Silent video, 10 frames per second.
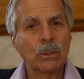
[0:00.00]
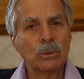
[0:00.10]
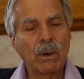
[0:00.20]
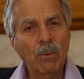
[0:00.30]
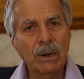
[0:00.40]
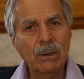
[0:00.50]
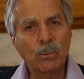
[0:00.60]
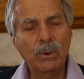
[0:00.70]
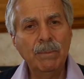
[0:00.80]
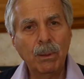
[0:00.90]
So I wanted
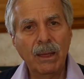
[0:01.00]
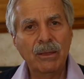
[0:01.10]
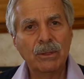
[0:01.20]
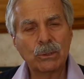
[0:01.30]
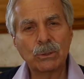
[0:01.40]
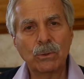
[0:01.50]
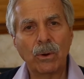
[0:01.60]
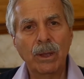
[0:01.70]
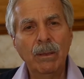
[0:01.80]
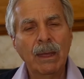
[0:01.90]
to replay this
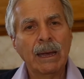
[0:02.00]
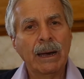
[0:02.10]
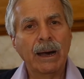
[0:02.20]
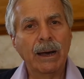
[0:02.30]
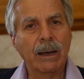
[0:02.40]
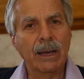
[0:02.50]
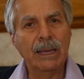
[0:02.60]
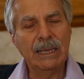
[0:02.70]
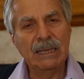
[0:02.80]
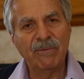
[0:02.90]
story
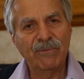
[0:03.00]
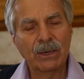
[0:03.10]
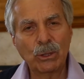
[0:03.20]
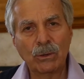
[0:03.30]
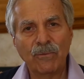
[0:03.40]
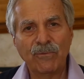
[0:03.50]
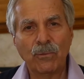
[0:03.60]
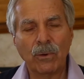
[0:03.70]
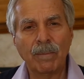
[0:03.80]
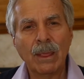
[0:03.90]
uh, in fictional
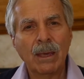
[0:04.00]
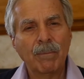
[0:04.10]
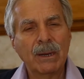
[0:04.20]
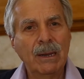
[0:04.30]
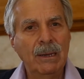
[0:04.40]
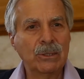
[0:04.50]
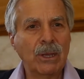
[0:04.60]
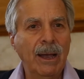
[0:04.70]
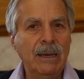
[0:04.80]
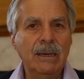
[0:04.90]
form, but I
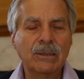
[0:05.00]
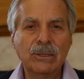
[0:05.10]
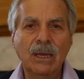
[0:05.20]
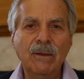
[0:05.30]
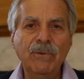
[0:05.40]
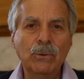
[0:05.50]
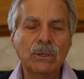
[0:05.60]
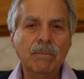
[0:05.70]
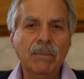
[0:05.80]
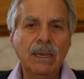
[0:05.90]
decided instead of
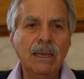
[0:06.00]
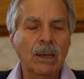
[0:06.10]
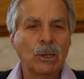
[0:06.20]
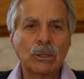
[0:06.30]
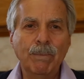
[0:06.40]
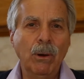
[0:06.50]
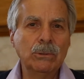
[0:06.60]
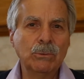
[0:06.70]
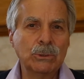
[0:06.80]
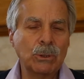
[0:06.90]
using me,
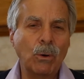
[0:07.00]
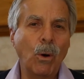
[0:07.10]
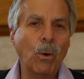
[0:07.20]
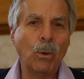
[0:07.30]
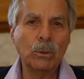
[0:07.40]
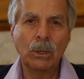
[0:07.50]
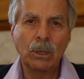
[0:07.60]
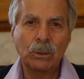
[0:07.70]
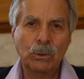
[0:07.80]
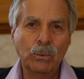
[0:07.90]
suppose it was an old
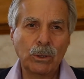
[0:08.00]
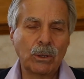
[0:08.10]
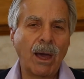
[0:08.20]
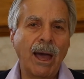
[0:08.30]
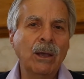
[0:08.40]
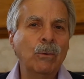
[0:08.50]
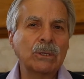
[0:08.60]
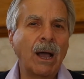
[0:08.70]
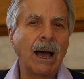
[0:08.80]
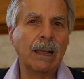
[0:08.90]
Jewish guy who
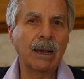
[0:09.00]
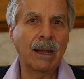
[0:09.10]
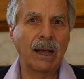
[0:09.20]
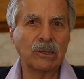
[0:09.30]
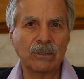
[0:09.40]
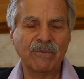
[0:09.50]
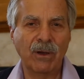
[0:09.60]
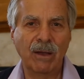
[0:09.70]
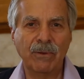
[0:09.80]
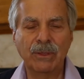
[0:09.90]
was a Holocaust
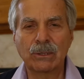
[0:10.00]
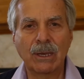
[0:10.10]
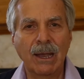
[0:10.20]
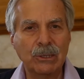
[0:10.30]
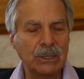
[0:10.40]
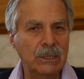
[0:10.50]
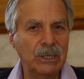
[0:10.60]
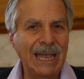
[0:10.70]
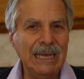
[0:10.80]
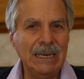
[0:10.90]
survivor. This guy's in
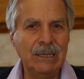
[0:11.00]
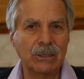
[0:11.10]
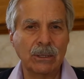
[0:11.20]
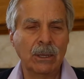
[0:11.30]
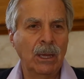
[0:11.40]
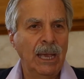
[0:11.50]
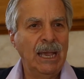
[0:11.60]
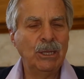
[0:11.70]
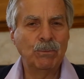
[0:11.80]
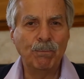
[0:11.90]
his 80s.
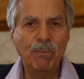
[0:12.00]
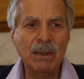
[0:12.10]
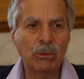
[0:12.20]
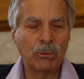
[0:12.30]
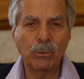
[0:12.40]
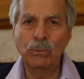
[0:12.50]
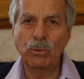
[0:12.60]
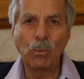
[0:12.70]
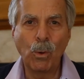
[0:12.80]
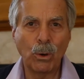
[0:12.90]
He's been through
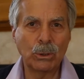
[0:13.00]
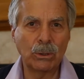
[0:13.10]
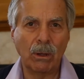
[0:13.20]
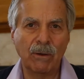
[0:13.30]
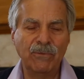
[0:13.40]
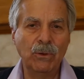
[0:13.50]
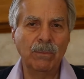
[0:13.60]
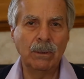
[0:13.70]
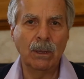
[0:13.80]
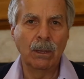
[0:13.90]
the worst of
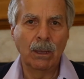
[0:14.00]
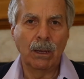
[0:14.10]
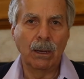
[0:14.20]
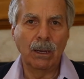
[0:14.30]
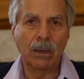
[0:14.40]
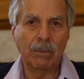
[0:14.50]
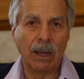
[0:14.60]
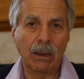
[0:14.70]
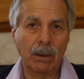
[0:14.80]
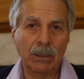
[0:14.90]
human uh,
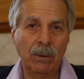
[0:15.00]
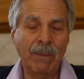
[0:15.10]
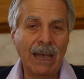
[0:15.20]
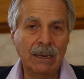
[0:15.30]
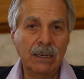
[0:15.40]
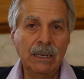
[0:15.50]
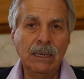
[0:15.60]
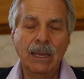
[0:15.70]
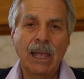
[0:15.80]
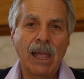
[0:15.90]
uh,
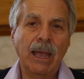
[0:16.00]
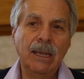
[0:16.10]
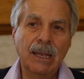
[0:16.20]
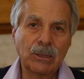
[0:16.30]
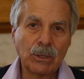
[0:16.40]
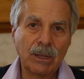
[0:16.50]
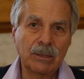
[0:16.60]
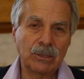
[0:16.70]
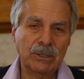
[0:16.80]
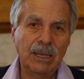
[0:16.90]
humanity. And he gets on
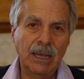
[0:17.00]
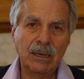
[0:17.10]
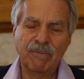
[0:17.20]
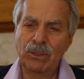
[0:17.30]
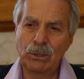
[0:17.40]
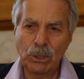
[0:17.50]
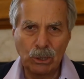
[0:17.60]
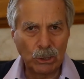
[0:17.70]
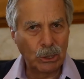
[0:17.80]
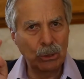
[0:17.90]
the stand after the
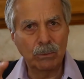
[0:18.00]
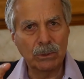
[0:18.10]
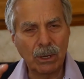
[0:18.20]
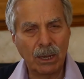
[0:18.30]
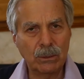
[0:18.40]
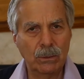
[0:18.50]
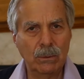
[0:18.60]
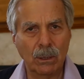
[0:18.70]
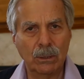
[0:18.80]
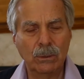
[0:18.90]
judge says, you will not
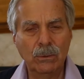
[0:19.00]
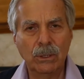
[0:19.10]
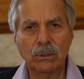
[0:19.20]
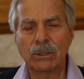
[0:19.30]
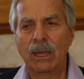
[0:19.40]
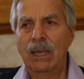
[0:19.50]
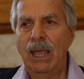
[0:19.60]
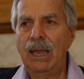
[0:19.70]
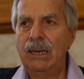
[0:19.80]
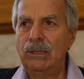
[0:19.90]
uh, do this.
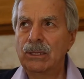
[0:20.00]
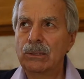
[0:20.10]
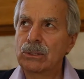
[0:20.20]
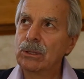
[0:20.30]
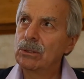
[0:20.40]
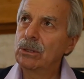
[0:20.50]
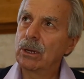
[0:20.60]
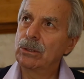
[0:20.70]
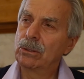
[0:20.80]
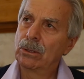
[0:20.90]
And he says to the
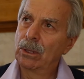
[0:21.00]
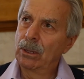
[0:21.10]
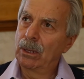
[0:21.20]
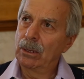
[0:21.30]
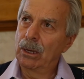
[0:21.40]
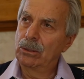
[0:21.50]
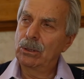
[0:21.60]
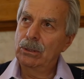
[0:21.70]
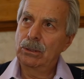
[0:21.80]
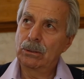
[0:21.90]
judge, uh,
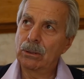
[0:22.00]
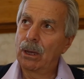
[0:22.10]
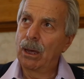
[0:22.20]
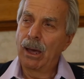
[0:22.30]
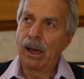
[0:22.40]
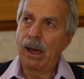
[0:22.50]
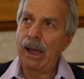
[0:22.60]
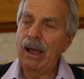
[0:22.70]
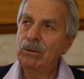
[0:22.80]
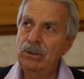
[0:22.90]
Judge,
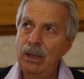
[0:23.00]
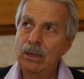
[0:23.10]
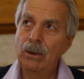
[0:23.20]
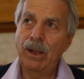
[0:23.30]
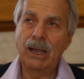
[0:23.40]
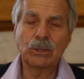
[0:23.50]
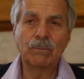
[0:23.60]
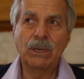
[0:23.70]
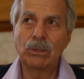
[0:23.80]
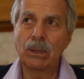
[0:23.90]
how dare you
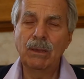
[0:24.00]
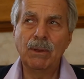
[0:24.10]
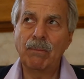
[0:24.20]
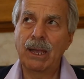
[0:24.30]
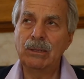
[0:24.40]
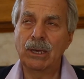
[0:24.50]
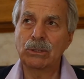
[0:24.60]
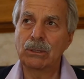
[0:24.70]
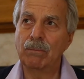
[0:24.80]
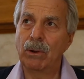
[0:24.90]
ask me to limit my
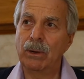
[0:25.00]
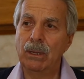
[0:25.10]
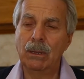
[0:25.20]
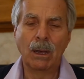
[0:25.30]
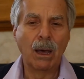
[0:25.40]
testimony?